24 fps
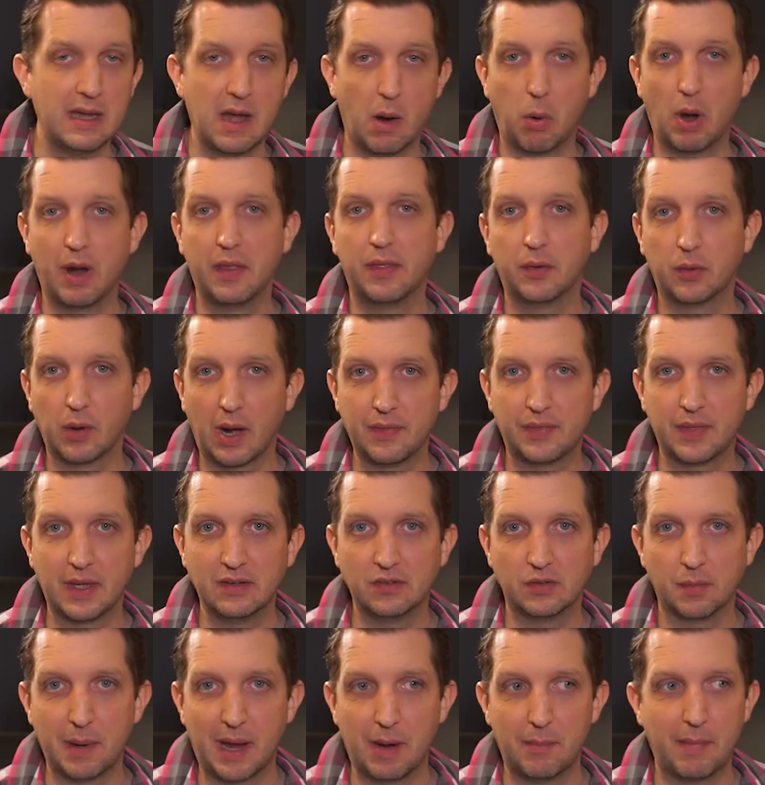Now, one of the great things
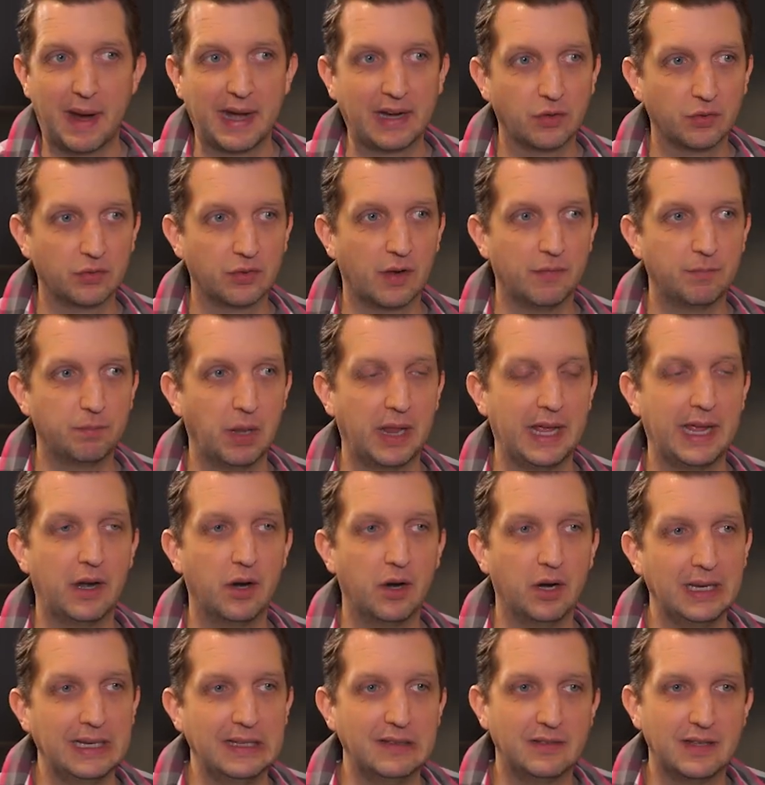about Microsoft Planner
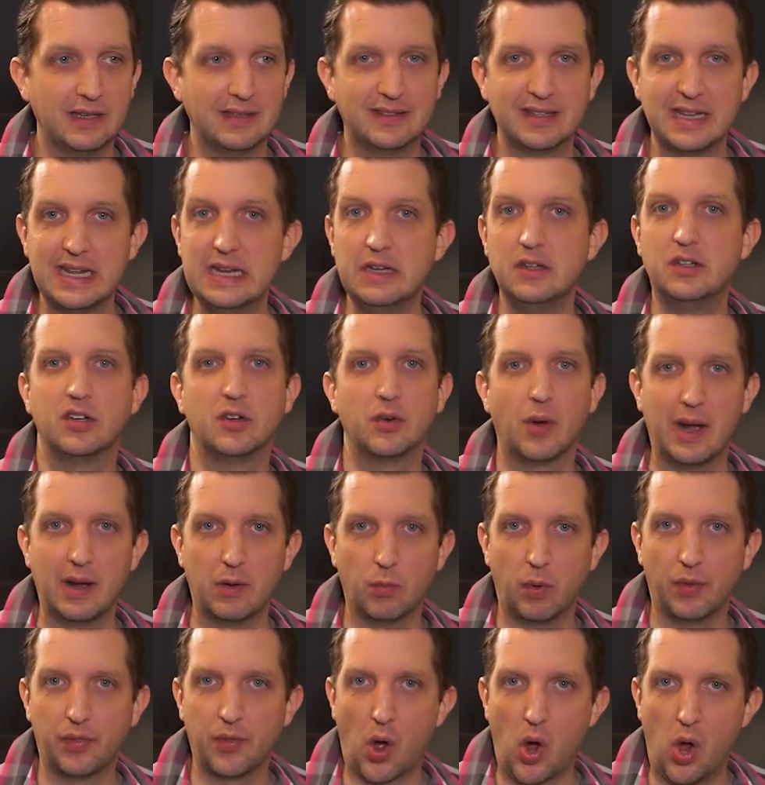is it's integrated
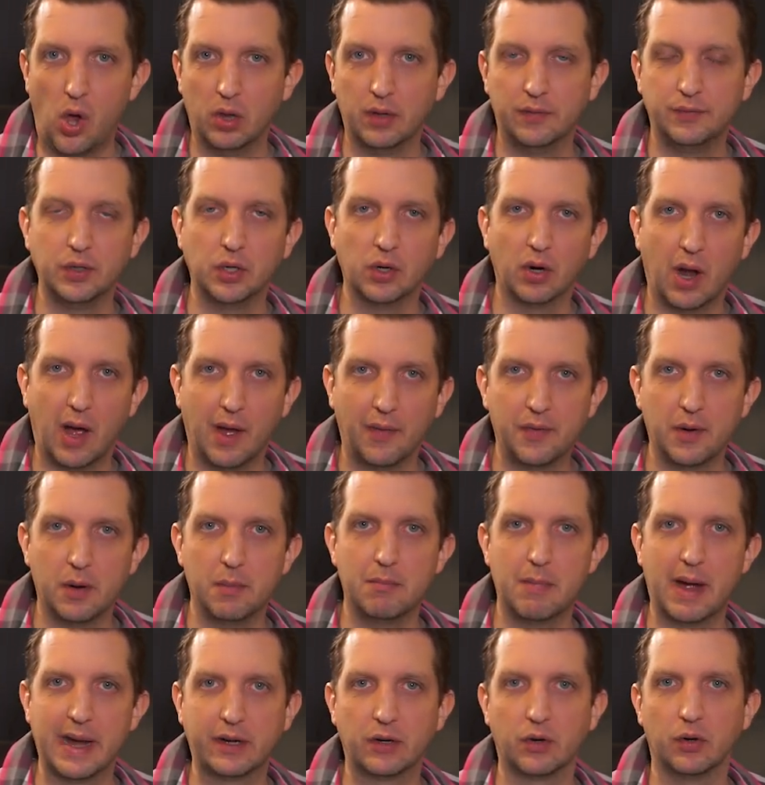with all of your other
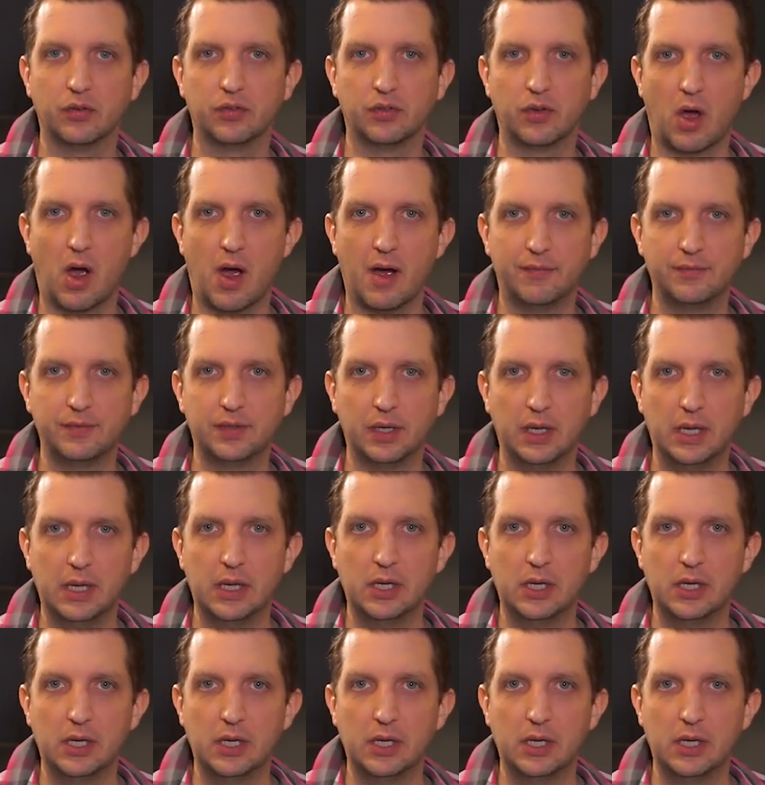Microsoft